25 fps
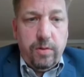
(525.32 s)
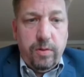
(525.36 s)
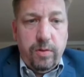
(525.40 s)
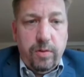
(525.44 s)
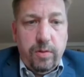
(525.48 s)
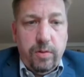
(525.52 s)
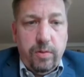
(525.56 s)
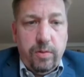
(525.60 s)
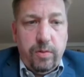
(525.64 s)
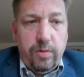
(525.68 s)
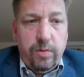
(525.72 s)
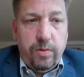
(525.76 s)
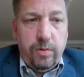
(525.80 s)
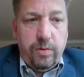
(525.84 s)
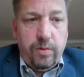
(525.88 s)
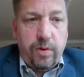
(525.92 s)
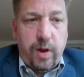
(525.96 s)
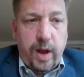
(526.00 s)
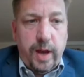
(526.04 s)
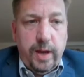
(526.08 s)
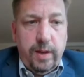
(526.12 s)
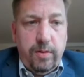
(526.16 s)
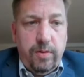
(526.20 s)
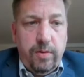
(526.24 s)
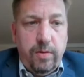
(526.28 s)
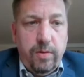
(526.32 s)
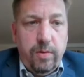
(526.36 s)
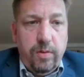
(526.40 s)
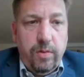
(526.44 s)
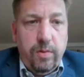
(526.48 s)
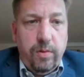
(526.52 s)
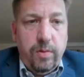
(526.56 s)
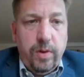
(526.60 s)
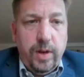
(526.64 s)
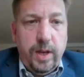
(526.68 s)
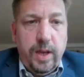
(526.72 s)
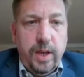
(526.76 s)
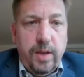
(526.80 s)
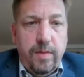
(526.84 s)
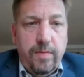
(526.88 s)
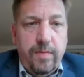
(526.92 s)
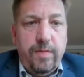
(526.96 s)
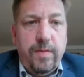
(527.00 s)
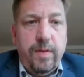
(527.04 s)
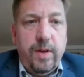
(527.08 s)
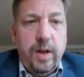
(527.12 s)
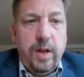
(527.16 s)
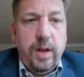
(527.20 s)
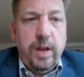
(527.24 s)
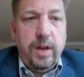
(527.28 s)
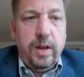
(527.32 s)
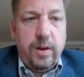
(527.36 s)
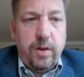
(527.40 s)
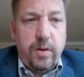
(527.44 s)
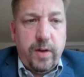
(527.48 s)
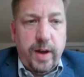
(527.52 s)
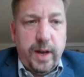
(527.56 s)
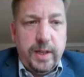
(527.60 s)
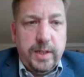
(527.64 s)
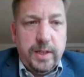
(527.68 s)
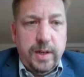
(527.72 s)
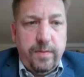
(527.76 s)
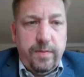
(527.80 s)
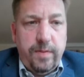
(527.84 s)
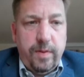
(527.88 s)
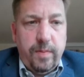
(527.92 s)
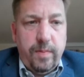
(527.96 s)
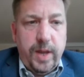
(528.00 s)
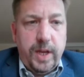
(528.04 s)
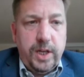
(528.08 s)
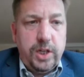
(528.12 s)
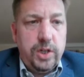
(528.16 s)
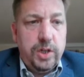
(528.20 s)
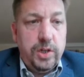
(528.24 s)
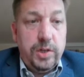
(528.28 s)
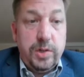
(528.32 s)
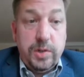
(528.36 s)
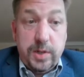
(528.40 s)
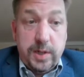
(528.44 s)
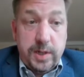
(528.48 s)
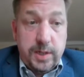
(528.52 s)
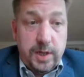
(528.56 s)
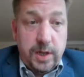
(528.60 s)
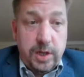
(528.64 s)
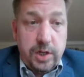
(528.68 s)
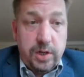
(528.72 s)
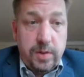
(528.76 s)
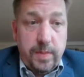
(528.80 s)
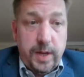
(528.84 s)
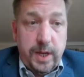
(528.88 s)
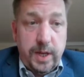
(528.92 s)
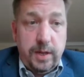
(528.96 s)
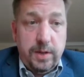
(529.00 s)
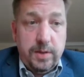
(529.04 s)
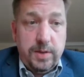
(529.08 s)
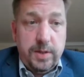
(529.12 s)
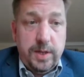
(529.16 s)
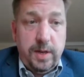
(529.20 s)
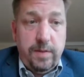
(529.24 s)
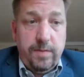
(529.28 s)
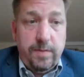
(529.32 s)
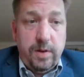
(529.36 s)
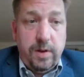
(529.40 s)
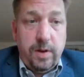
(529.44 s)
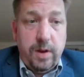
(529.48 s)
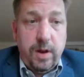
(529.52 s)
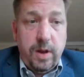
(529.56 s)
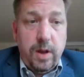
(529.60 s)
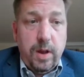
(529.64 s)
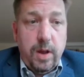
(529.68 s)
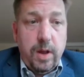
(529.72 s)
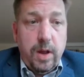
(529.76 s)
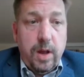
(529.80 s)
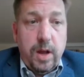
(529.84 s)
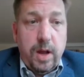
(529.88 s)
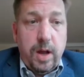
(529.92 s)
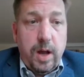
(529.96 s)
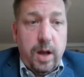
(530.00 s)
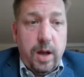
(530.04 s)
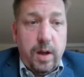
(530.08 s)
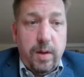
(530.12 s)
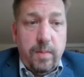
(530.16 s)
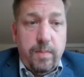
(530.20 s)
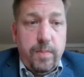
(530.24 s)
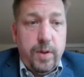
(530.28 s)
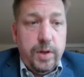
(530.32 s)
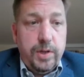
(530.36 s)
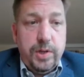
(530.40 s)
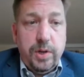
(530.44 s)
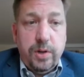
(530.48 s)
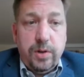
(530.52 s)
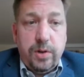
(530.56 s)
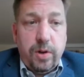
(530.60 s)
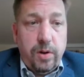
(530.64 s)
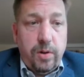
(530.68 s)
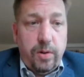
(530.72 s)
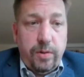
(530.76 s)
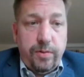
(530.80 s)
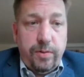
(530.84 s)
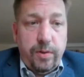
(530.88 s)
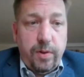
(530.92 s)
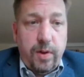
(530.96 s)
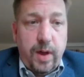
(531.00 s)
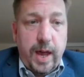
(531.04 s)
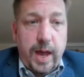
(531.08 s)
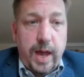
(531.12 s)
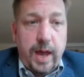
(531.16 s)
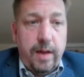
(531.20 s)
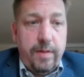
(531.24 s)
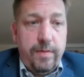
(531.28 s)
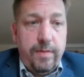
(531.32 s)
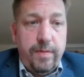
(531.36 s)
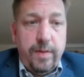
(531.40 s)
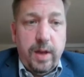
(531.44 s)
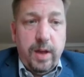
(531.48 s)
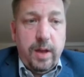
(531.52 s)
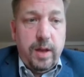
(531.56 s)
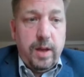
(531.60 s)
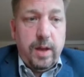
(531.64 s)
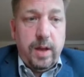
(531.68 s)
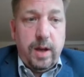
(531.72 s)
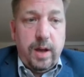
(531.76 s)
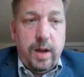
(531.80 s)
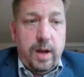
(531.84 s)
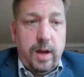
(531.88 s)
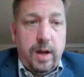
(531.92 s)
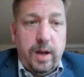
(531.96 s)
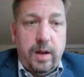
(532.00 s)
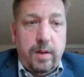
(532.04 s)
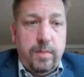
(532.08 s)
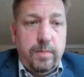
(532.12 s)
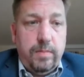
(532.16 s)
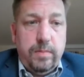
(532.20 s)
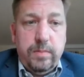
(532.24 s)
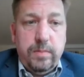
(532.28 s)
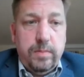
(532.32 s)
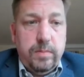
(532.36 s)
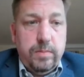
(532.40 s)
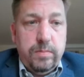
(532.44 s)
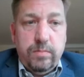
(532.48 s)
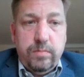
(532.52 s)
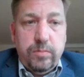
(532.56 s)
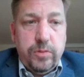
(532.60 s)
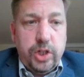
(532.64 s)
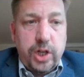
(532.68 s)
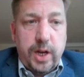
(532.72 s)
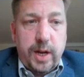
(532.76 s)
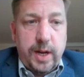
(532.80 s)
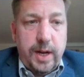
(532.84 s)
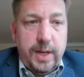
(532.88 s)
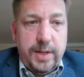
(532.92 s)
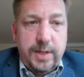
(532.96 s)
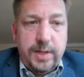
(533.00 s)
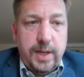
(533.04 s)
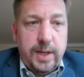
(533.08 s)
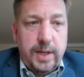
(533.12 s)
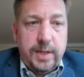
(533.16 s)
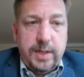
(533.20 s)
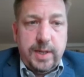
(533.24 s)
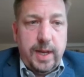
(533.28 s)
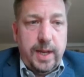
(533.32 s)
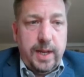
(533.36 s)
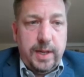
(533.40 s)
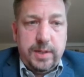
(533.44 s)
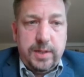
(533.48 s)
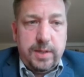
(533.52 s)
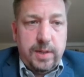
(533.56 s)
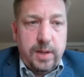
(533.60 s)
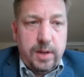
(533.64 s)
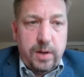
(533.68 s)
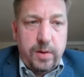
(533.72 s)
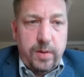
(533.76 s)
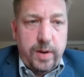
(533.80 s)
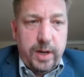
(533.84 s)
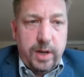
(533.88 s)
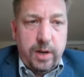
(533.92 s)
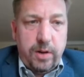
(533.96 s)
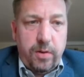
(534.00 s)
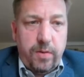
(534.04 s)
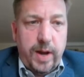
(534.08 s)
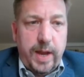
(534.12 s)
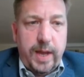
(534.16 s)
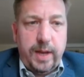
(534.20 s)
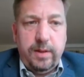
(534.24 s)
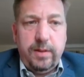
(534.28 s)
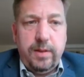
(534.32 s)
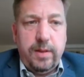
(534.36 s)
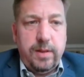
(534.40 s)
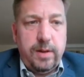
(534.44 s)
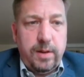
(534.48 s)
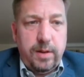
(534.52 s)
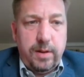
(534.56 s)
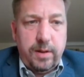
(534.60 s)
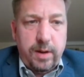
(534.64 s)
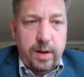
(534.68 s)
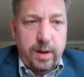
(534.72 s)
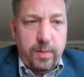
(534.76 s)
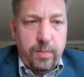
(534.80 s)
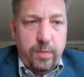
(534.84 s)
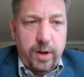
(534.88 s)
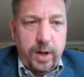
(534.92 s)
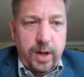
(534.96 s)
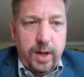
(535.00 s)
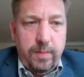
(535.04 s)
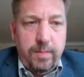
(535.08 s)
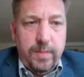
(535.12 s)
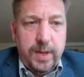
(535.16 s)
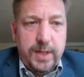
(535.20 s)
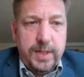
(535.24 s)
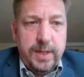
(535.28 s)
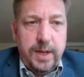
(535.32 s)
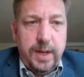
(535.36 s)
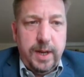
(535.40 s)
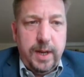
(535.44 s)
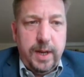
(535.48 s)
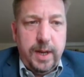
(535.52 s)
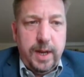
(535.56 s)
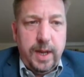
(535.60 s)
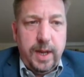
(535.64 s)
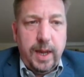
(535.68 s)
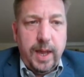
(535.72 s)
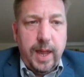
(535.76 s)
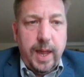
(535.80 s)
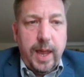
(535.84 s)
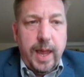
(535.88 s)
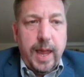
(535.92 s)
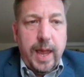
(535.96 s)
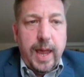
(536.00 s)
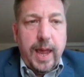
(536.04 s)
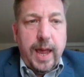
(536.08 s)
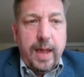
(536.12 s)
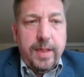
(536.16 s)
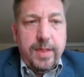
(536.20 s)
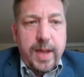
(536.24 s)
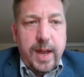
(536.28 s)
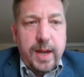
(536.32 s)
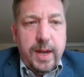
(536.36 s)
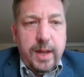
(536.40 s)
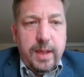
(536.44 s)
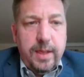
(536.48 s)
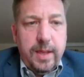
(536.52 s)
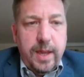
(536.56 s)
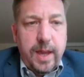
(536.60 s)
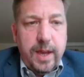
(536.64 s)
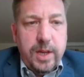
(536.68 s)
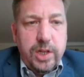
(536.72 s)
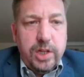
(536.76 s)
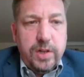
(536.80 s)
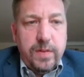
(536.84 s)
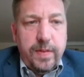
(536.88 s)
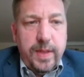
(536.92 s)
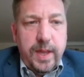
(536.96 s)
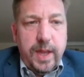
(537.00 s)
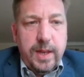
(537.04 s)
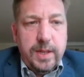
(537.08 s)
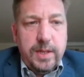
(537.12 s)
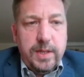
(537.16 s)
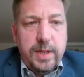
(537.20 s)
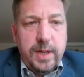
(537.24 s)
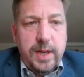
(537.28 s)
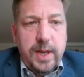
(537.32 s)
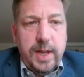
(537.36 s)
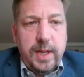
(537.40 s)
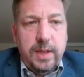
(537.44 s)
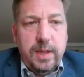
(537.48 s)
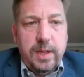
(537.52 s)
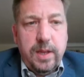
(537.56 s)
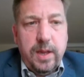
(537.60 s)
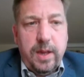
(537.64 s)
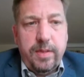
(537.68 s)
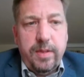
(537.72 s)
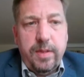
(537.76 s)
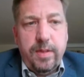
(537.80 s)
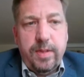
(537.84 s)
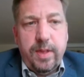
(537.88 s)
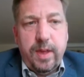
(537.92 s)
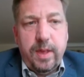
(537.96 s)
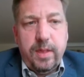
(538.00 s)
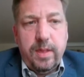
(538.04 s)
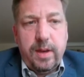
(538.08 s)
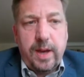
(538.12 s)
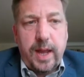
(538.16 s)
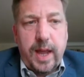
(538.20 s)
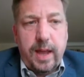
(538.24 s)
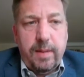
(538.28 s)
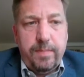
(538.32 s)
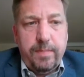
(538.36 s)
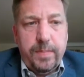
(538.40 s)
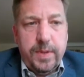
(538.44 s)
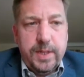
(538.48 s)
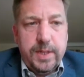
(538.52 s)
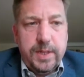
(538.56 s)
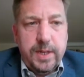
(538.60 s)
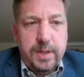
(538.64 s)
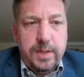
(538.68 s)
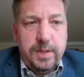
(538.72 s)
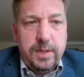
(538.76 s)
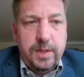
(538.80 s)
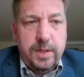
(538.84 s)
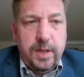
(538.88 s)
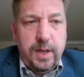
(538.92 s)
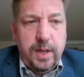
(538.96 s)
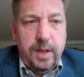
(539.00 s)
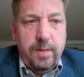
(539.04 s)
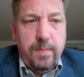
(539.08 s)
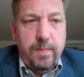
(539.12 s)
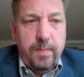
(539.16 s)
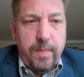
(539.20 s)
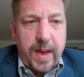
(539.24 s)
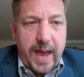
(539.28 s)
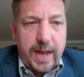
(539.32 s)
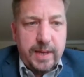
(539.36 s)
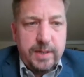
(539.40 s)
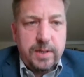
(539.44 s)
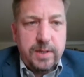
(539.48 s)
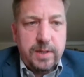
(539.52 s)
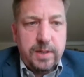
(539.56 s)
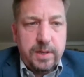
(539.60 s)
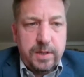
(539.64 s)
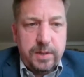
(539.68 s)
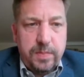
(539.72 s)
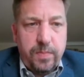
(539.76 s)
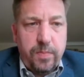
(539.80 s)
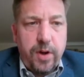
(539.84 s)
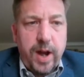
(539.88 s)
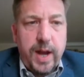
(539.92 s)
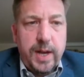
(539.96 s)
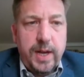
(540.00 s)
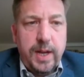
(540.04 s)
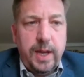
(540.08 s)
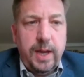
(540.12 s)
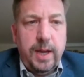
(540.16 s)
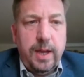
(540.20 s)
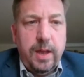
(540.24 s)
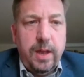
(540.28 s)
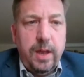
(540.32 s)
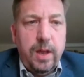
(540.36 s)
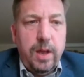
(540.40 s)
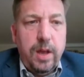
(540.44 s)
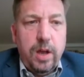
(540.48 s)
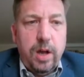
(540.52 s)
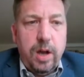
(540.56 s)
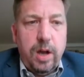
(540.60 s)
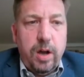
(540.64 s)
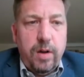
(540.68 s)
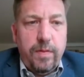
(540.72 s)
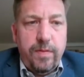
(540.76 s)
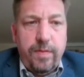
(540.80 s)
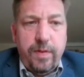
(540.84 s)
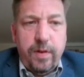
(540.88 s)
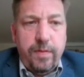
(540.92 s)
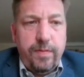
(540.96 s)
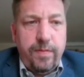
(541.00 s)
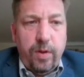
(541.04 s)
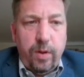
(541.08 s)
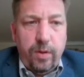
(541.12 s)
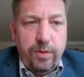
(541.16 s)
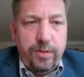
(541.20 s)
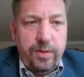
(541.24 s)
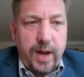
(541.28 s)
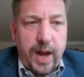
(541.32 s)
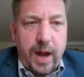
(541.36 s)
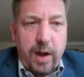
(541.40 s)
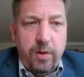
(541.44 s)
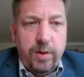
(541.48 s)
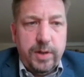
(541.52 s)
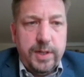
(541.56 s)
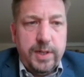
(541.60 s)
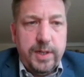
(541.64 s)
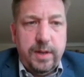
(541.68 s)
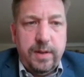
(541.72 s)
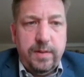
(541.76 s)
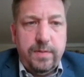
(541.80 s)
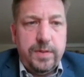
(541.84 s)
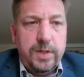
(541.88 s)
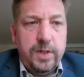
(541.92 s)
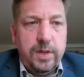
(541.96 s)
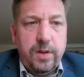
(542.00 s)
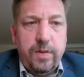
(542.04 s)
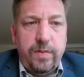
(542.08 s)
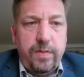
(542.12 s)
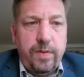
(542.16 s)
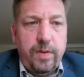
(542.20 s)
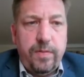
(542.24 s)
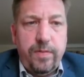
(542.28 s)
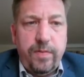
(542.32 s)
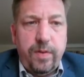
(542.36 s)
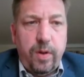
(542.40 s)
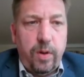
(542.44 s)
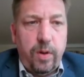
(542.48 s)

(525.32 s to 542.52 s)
to try to give incorrect information to decision makers even. But you can also have journalistic takes that are incorrect, that are deliberately misleading. And then in the age of the internet, the other thing that happens is the mass spreading of false narratives, of